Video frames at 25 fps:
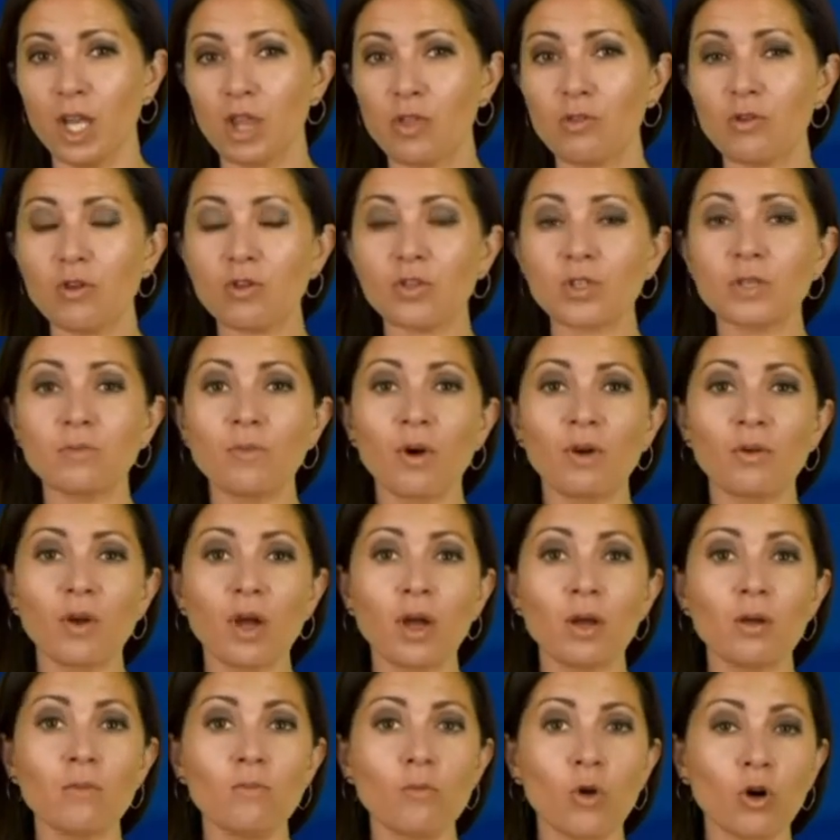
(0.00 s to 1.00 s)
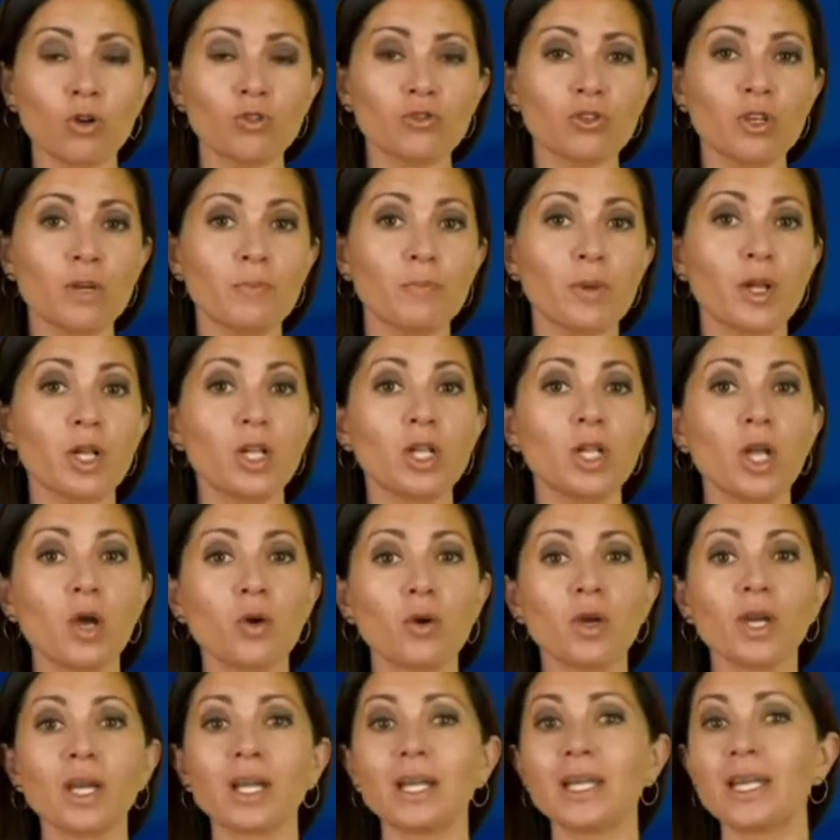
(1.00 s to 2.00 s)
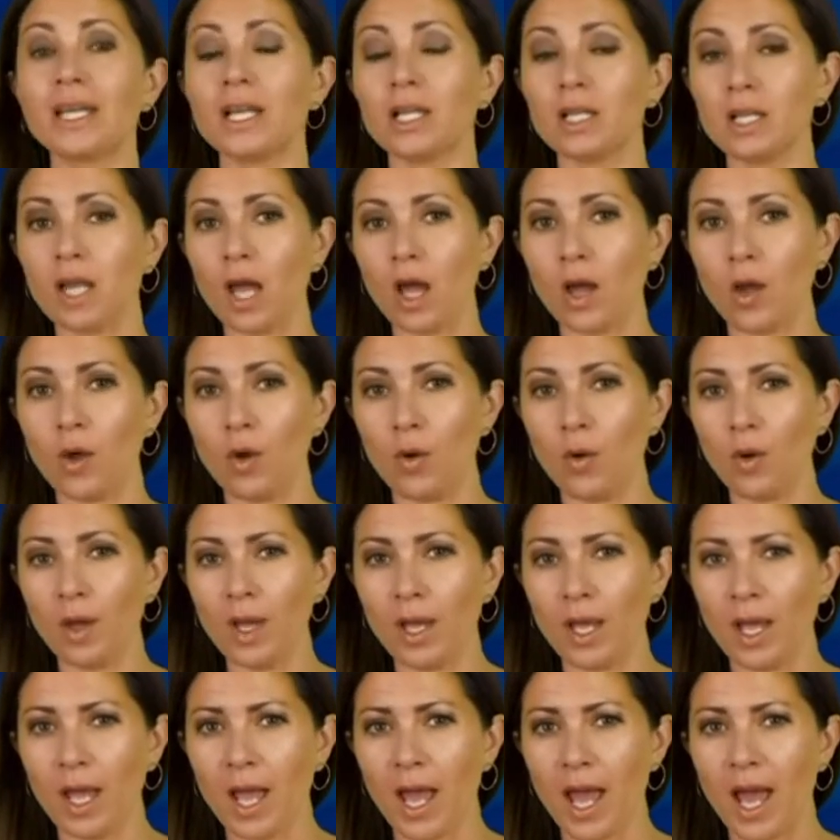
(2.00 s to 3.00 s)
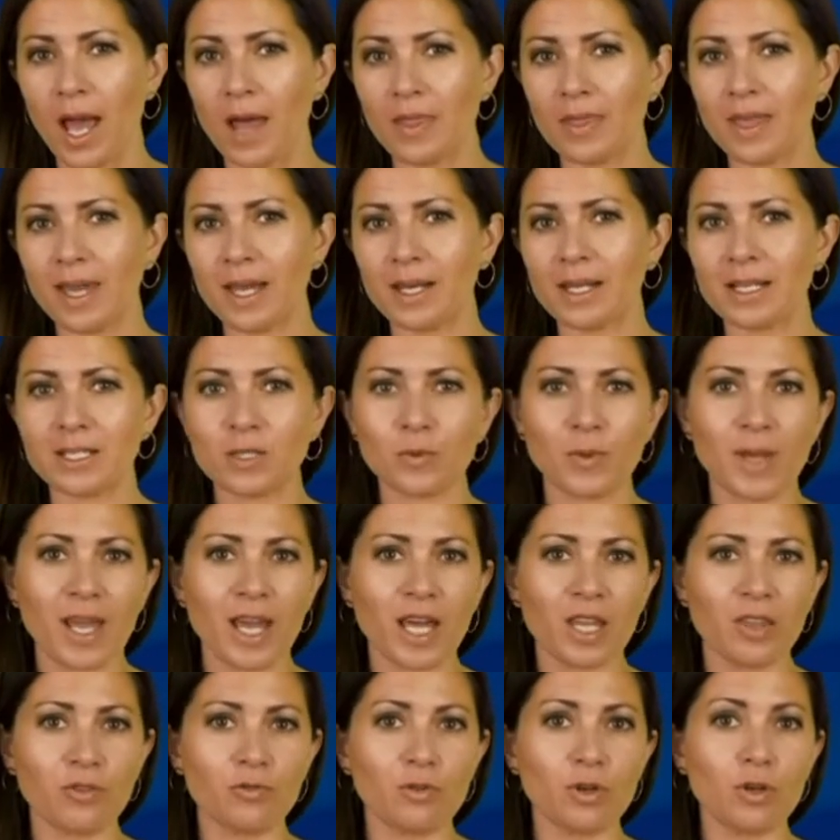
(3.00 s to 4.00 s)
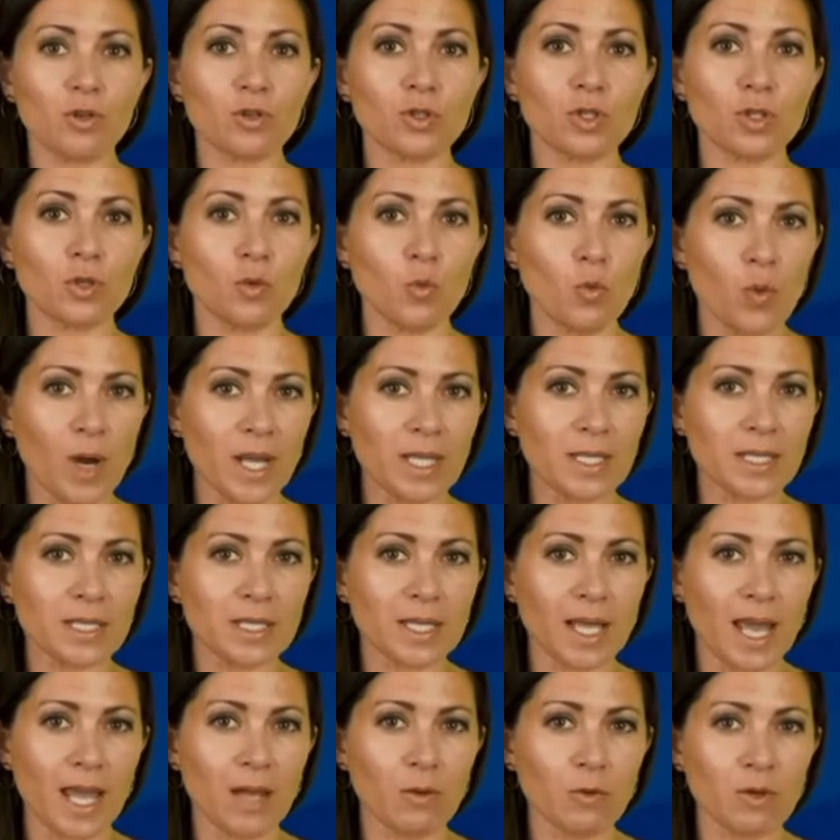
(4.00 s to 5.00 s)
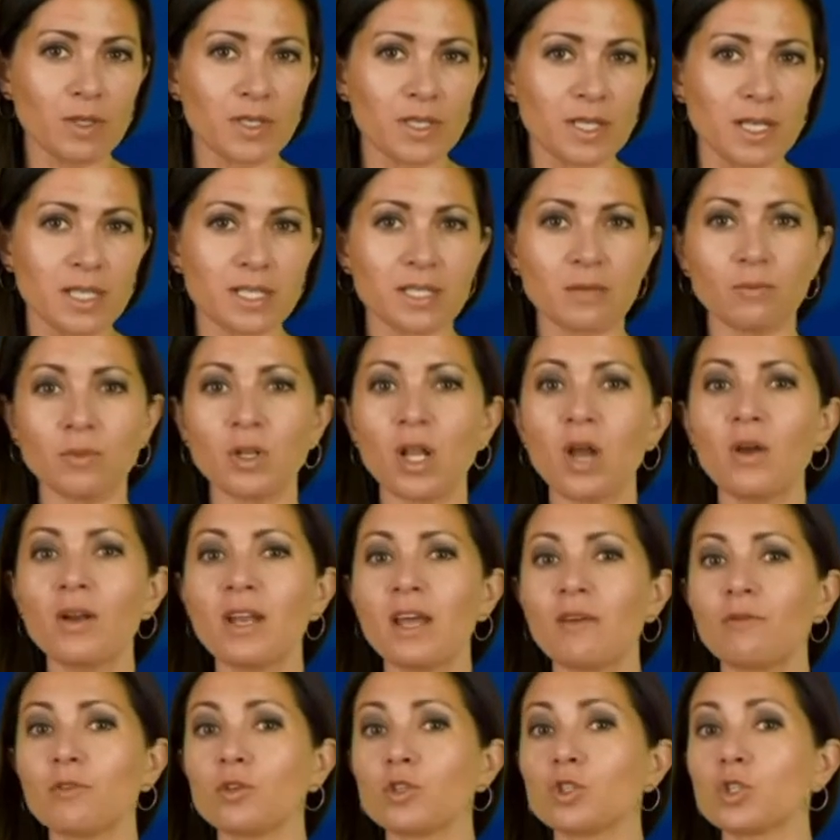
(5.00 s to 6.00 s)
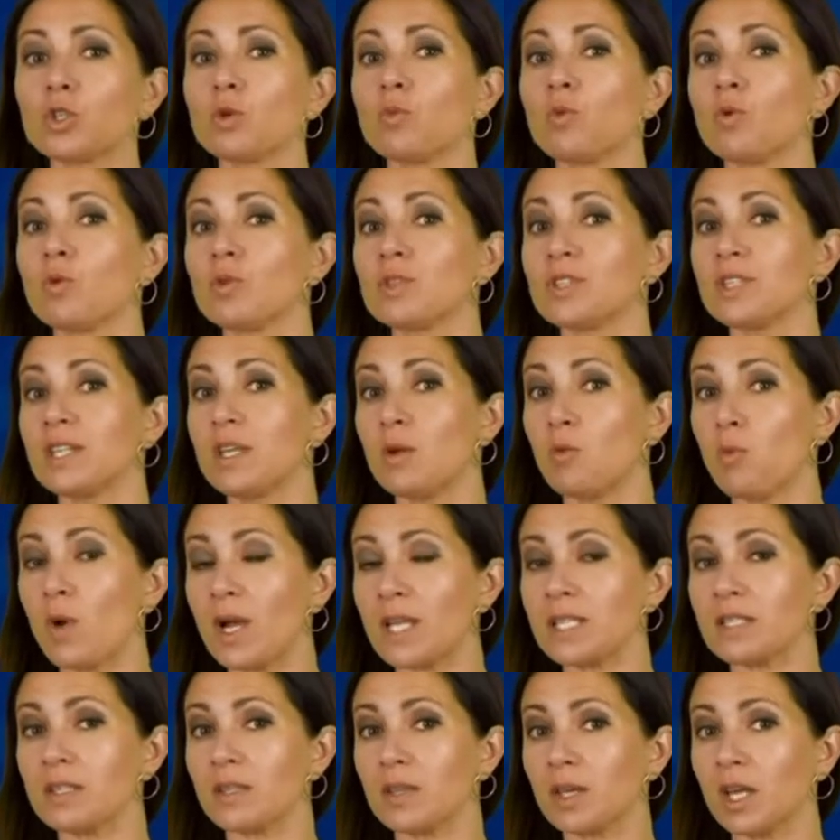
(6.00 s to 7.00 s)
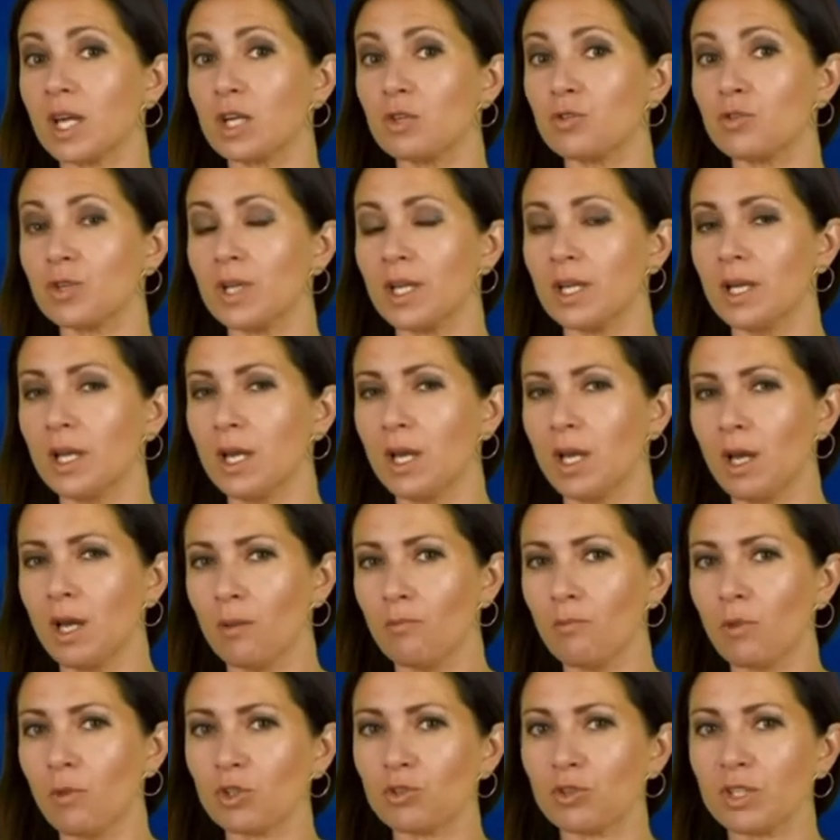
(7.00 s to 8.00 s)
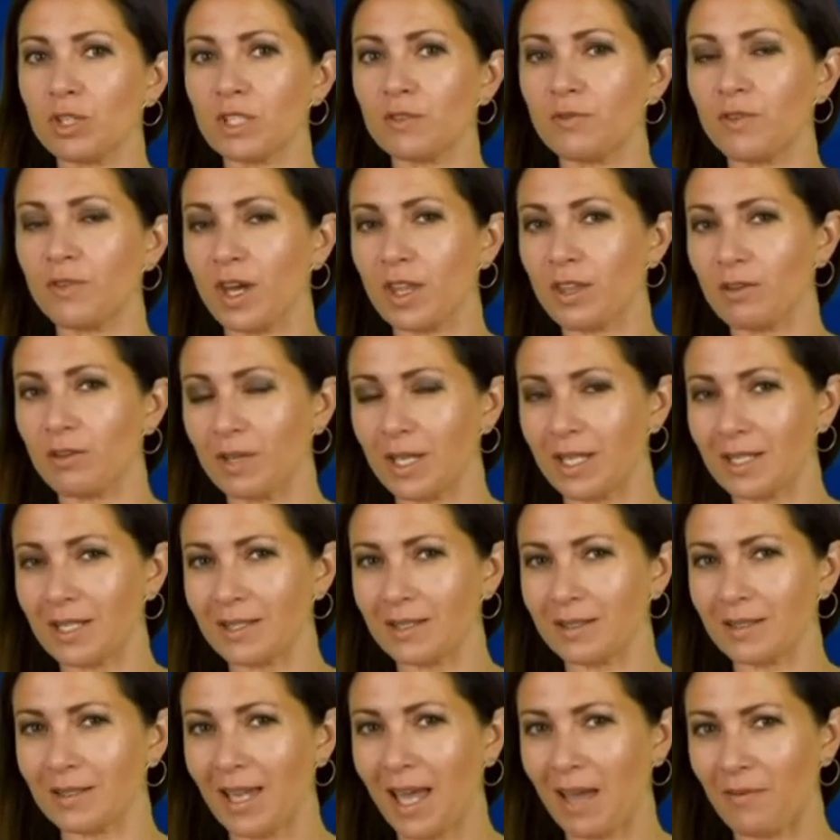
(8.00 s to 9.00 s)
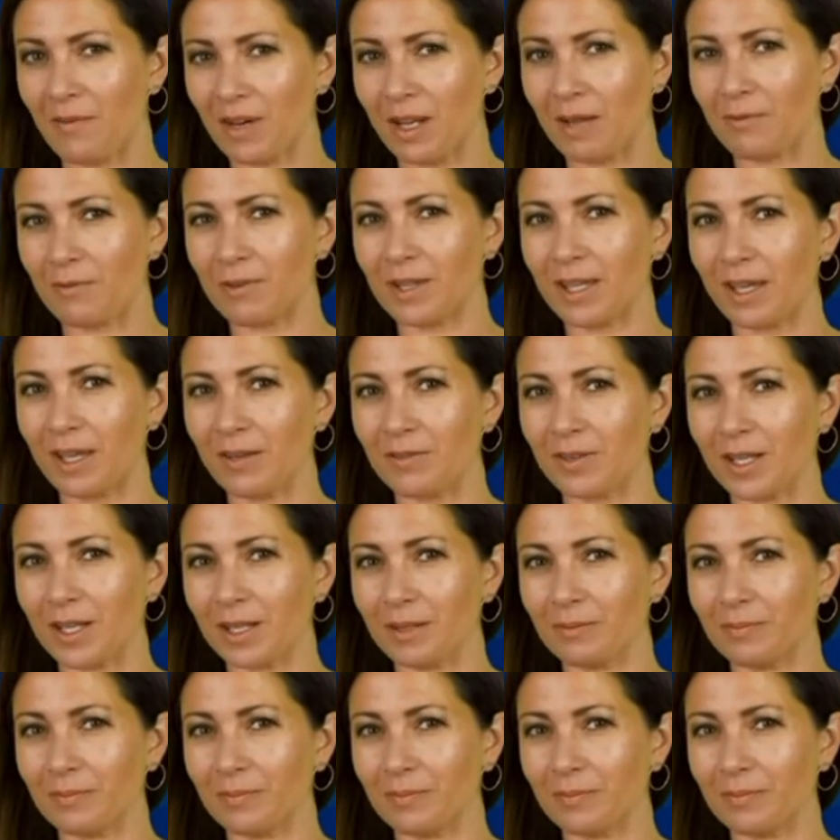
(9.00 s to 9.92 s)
Through tomorrow, moderate but locally low. And then as we head through to Wednesday, we'll see some low levels towards the west of the country, moderate further east. Have a lovely evening.